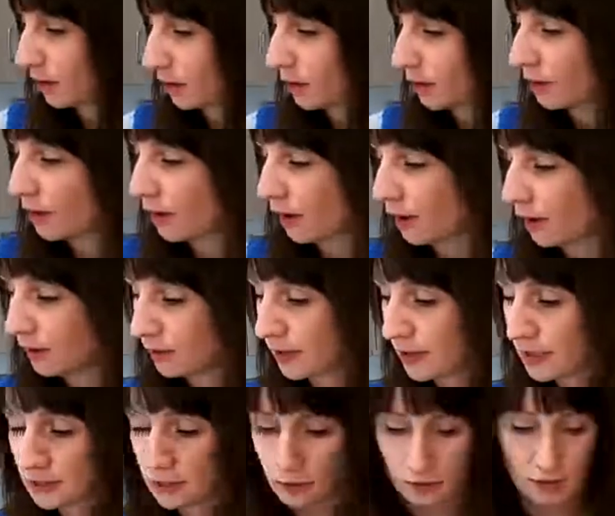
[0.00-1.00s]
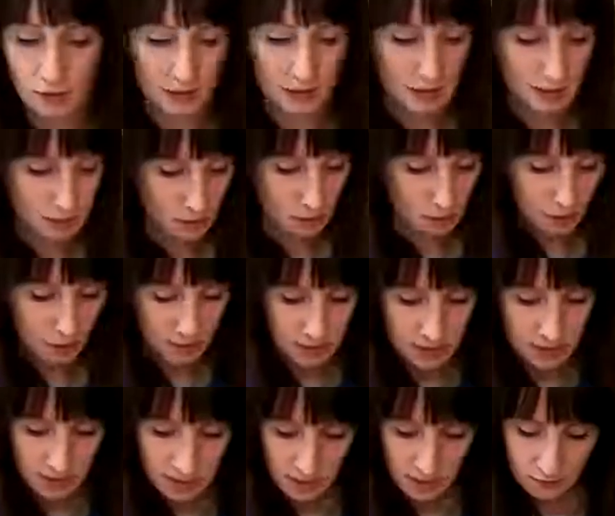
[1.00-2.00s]
Alright, so these
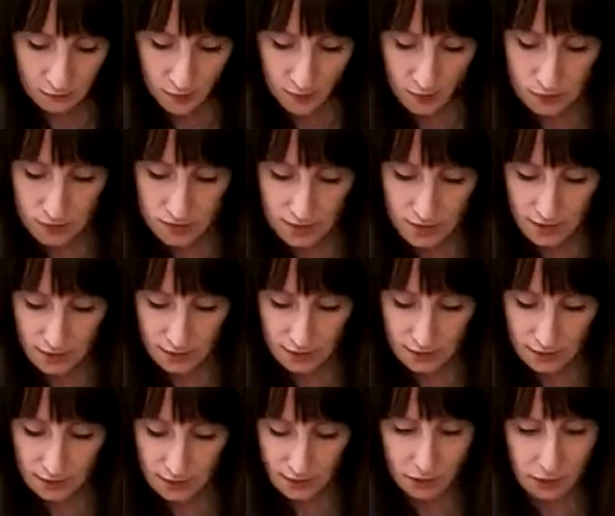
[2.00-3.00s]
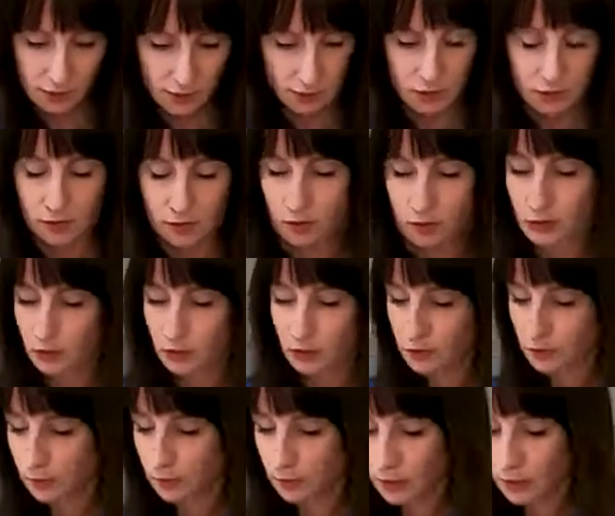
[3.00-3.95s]
almonds have toasted, so we're going